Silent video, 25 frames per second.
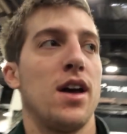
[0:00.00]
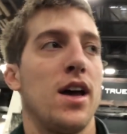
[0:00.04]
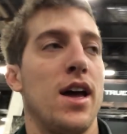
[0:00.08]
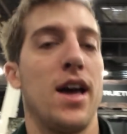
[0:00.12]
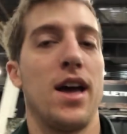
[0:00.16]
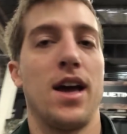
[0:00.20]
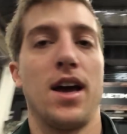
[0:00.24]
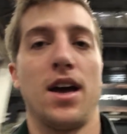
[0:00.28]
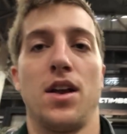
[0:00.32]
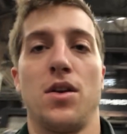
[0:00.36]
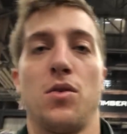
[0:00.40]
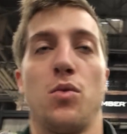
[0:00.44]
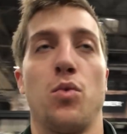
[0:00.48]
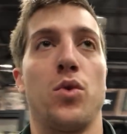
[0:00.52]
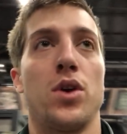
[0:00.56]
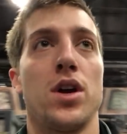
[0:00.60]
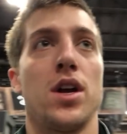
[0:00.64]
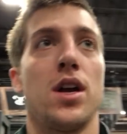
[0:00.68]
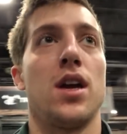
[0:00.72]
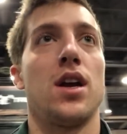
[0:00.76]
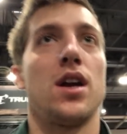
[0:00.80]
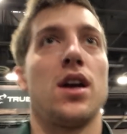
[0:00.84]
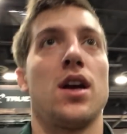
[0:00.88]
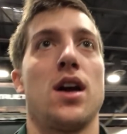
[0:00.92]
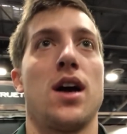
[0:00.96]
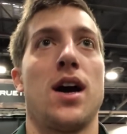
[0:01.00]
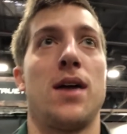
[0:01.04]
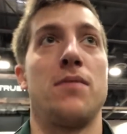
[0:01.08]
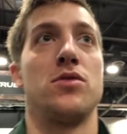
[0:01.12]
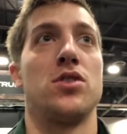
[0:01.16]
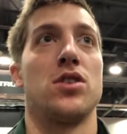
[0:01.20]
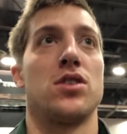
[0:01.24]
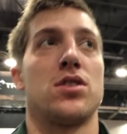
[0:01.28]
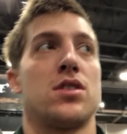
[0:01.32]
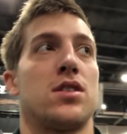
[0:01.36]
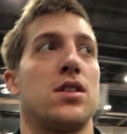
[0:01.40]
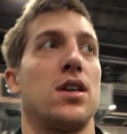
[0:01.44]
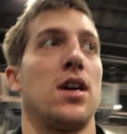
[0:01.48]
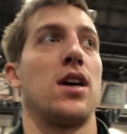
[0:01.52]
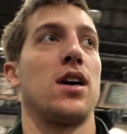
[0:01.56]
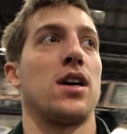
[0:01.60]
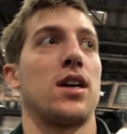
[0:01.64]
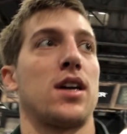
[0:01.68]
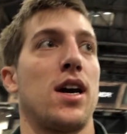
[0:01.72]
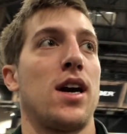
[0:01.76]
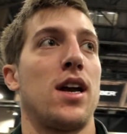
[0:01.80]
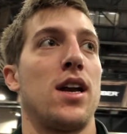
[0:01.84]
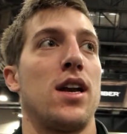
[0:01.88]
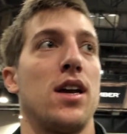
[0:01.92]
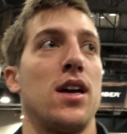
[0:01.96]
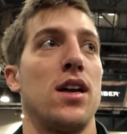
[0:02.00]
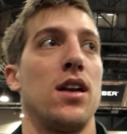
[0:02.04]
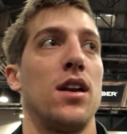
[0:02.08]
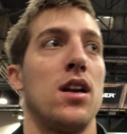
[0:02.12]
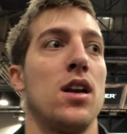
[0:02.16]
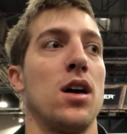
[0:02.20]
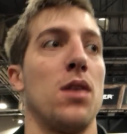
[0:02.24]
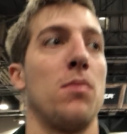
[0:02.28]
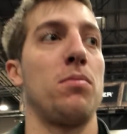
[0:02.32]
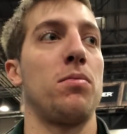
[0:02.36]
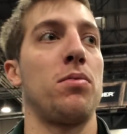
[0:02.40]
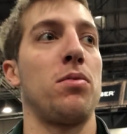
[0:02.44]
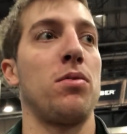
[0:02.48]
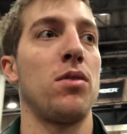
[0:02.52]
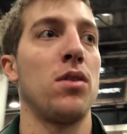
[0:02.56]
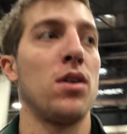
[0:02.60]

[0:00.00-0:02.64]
And I'm just kind of hitting up